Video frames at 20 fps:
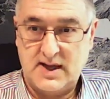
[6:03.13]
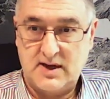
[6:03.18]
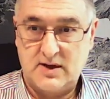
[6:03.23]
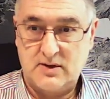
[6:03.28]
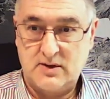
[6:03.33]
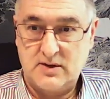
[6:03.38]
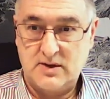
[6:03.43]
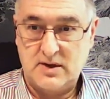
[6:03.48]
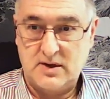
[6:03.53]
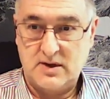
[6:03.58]

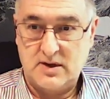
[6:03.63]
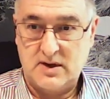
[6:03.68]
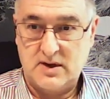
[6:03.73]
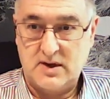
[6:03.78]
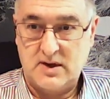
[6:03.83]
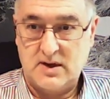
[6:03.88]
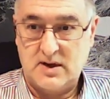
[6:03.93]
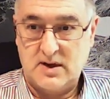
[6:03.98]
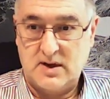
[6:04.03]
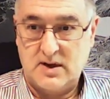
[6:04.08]
now,
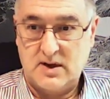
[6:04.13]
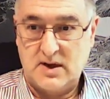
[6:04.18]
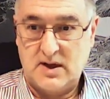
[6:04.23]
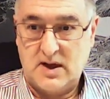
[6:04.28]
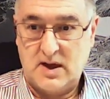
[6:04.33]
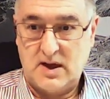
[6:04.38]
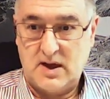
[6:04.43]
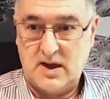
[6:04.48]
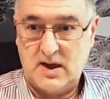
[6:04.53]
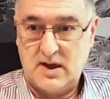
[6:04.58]

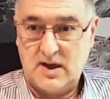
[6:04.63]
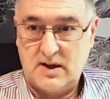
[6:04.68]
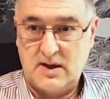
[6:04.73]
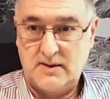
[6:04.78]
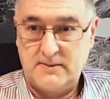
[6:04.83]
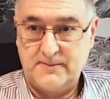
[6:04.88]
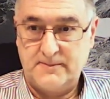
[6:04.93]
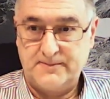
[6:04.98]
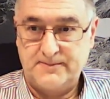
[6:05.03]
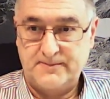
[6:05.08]

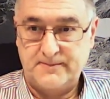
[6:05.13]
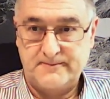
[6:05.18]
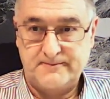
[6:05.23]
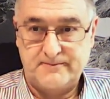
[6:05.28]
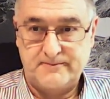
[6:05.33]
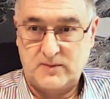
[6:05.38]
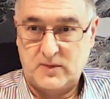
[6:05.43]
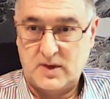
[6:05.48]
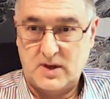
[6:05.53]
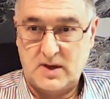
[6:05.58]
they'll
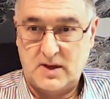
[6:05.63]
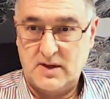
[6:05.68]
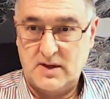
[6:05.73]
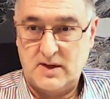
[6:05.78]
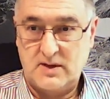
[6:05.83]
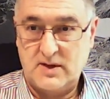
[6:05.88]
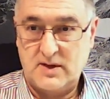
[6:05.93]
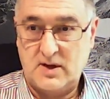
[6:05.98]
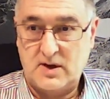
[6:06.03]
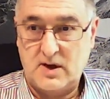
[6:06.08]

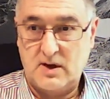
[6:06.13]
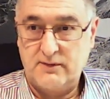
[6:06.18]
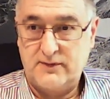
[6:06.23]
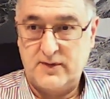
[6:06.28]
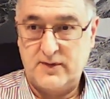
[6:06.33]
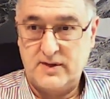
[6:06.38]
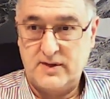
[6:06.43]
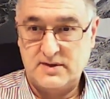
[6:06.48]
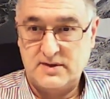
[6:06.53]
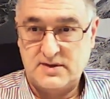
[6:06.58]

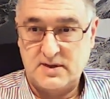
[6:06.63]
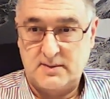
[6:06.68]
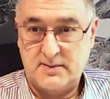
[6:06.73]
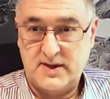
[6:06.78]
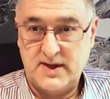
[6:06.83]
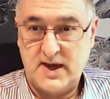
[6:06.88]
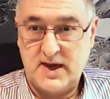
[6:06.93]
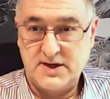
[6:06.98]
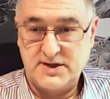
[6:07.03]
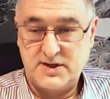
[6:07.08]
go for
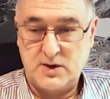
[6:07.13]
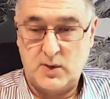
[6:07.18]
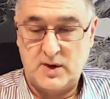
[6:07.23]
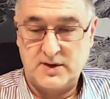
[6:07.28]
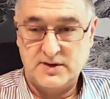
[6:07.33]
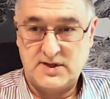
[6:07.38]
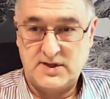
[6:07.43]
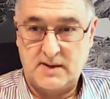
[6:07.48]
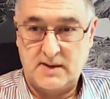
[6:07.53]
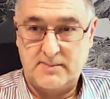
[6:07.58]
some of the easier
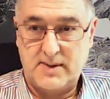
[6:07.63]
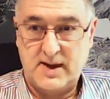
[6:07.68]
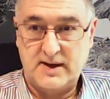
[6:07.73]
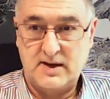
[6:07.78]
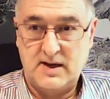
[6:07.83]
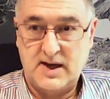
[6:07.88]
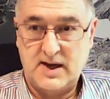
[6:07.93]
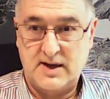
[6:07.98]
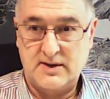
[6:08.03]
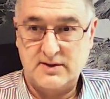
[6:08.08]
ones to get
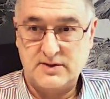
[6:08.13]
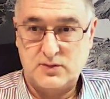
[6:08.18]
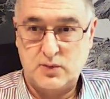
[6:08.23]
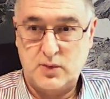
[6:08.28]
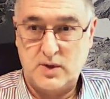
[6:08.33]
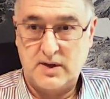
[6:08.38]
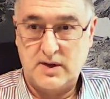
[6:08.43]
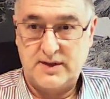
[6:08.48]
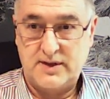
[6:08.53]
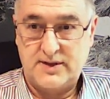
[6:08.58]
bank
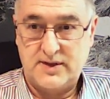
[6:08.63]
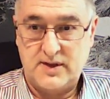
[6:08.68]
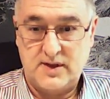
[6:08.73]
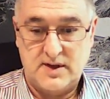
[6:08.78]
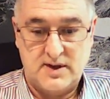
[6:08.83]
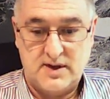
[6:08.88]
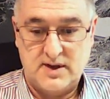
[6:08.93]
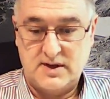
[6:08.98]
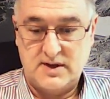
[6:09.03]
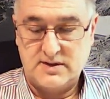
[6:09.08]
accounts
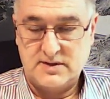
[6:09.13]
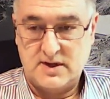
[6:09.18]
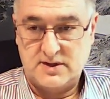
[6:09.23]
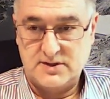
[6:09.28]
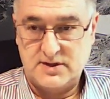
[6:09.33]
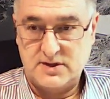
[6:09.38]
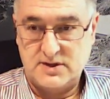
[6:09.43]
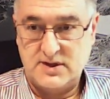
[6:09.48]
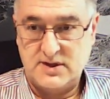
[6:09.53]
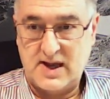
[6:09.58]
with,
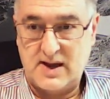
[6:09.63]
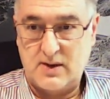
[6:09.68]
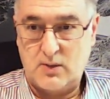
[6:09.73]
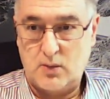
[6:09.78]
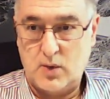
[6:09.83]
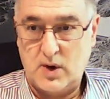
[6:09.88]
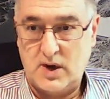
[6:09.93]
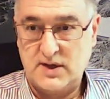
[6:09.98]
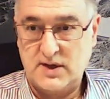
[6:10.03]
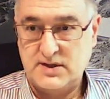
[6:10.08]
such as
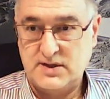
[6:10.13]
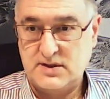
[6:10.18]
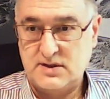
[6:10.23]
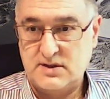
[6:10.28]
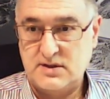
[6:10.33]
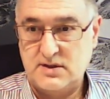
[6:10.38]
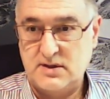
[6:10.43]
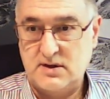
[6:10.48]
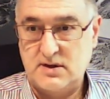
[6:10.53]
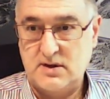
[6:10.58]

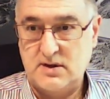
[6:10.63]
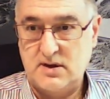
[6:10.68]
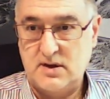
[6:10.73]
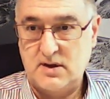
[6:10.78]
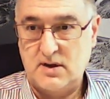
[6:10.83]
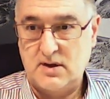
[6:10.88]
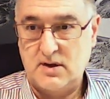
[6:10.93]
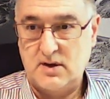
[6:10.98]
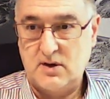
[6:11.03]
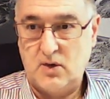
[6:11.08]
NatWest
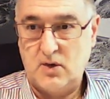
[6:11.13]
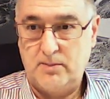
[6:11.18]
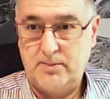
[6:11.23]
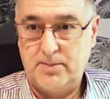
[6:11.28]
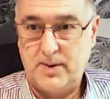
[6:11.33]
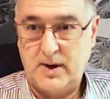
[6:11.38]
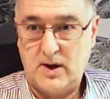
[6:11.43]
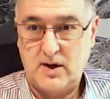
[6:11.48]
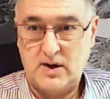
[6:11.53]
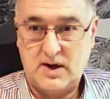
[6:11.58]

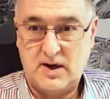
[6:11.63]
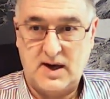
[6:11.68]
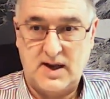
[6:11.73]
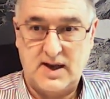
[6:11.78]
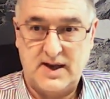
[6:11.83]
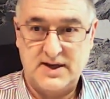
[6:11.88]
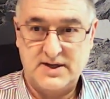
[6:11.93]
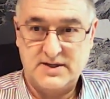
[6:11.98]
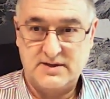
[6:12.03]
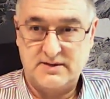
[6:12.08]
or
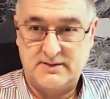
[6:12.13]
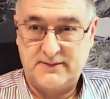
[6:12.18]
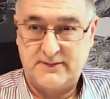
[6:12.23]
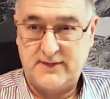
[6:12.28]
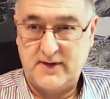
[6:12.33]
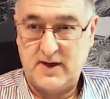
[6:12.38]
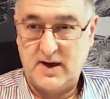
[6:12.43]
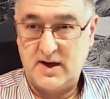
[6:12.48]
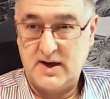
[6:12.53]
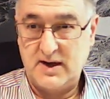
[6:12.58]
Barclays are
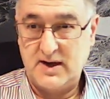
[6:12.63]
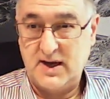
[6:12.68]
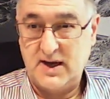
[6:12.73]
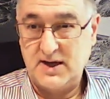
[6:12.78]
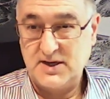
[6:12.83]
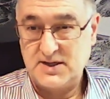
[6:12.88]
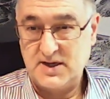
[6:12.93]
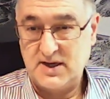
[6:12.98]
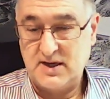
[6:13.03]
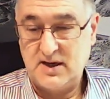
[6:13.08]

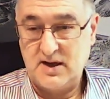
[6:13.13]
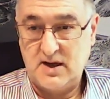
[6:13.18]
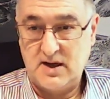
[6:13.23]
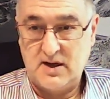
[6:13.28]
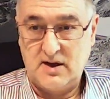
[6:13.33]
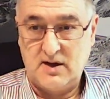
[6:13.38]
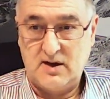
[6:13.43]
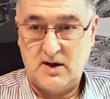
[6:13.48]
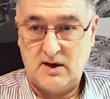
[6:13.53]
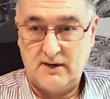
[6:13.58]
fairly easy.
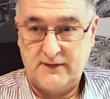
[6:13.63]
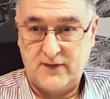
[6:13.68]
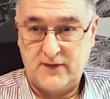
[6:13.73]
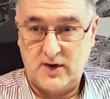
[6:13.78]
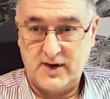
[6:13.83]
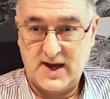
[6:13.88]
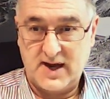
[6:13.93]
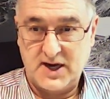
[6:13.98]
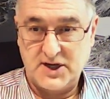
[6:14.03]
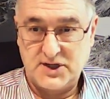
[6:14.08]
I
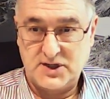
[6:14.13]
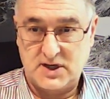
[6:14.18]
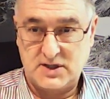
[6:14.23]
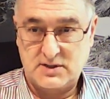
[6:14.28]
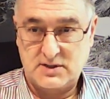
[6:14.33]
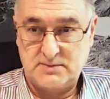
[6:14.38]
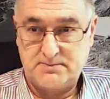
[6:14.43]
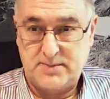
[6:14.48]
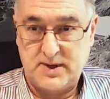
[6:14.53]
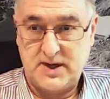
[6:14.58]
find
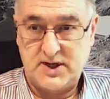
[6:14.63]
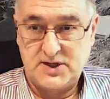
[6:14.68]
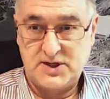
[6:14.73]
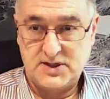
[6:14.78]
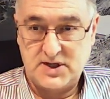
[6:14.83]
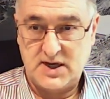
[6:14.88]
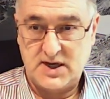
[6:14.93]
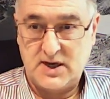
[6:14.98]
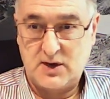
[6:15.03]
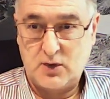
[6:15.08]

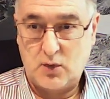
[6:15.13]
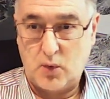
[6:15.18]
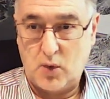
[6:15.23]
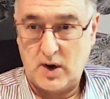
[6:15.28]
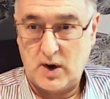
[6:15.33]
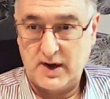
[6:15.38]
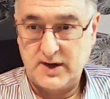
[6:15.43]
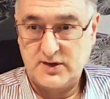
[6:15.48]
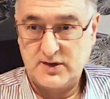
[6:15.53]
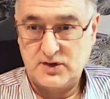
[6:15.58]
HSBC
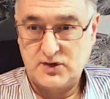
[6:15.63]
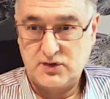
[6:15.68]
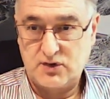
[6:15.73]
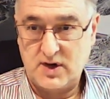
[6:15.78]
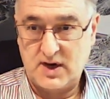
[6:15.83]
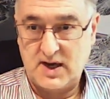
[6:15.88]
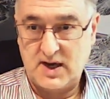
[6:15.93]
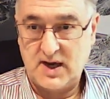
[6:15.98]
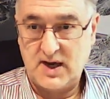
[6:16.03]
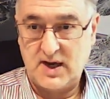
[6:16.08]
quite
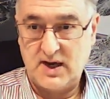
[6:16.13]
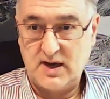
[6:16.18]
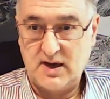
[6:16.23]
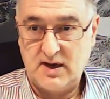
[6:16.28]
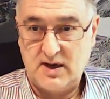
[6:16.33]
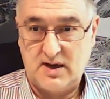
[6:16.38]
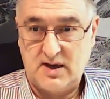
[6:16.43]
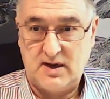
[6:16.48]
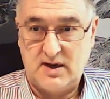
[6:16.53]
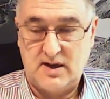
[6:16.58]

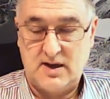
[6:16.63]
tricky.